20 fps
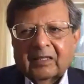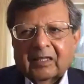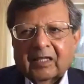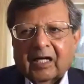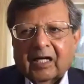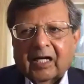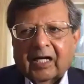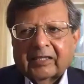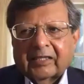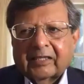
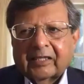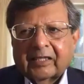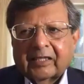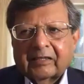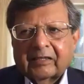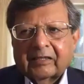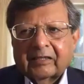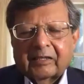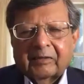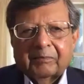I think
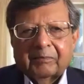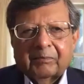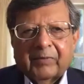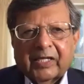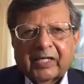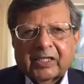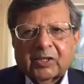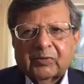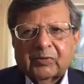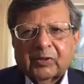the
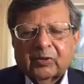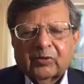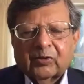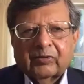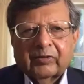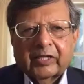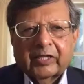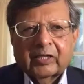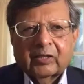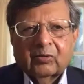best way to
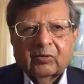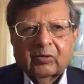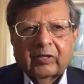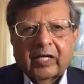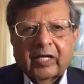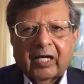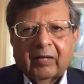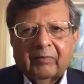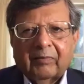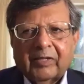create a good
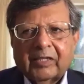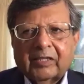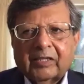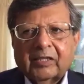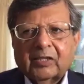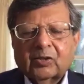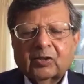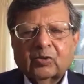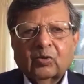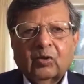habit is
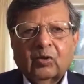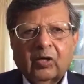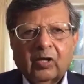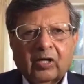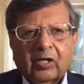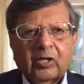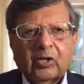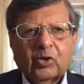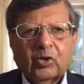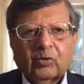to
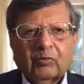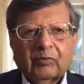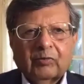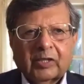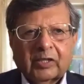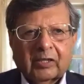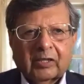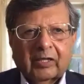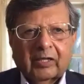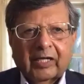learn over
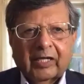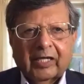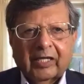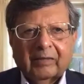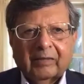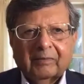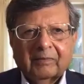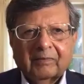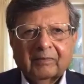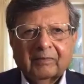
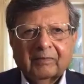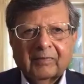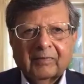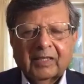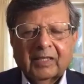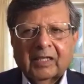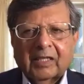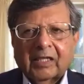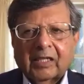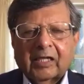time
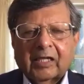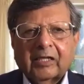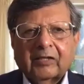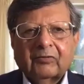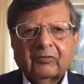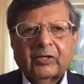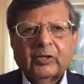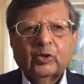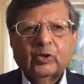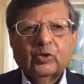and
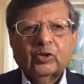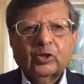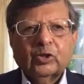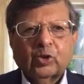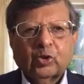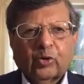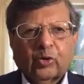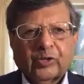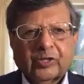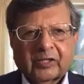reduce the
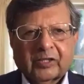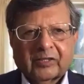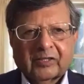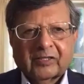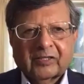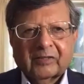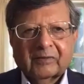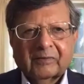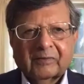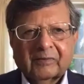choices.
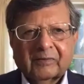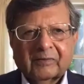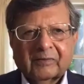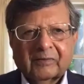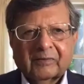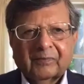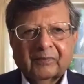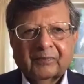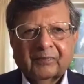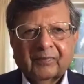
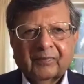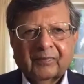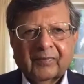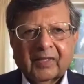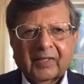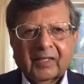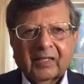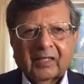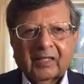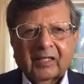
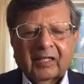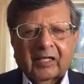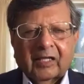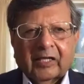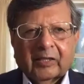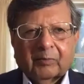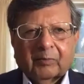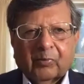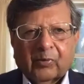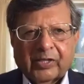At a
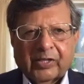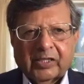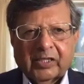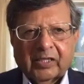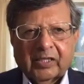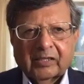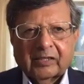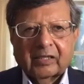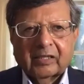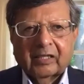point in
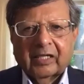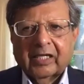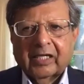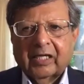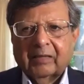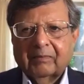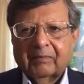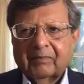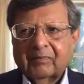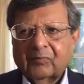
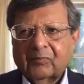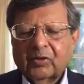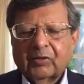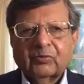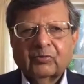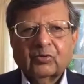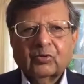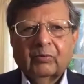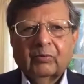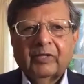time, you have
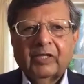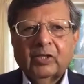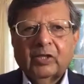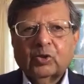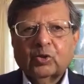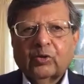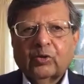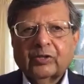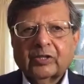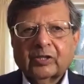so many
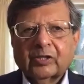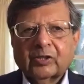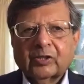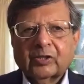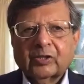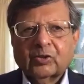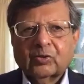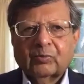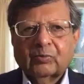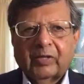choices
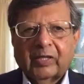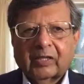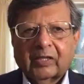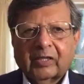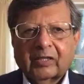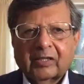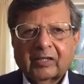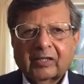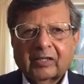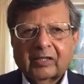to make.
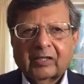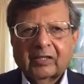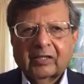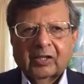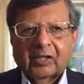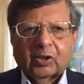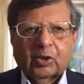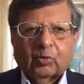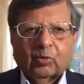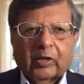Do I do
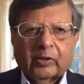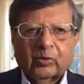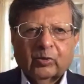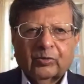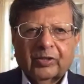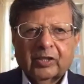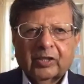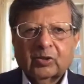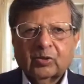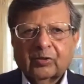this or
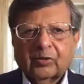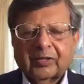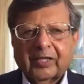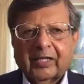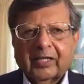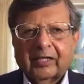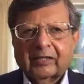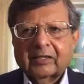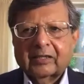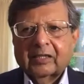that?
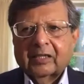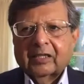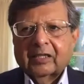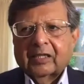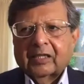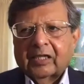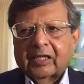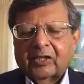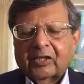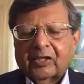And you
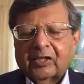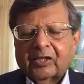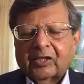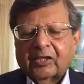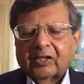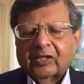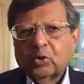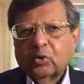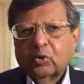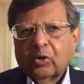begin
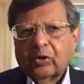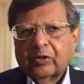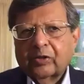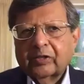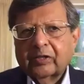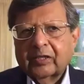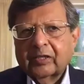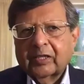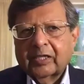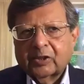to
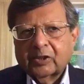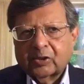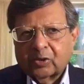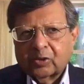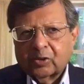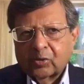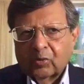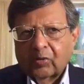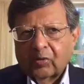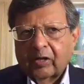organize
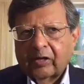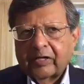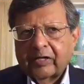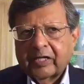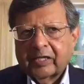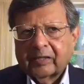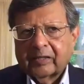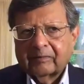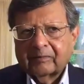through learning.